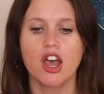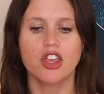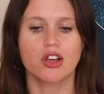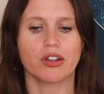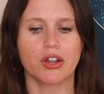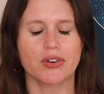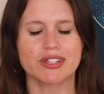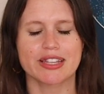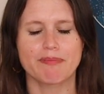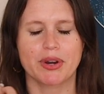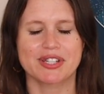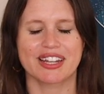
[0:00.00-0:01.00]
You'll notice
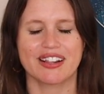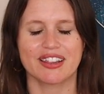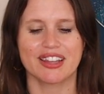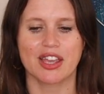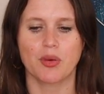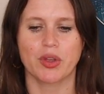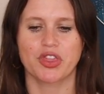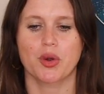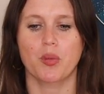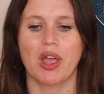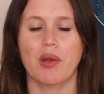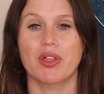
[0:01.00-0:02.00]
them particularly with their
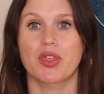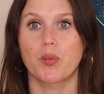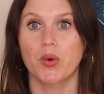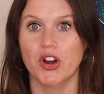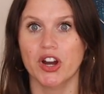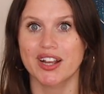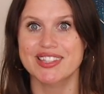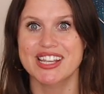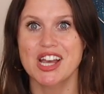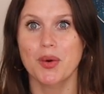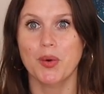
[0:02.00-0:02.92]
way with words,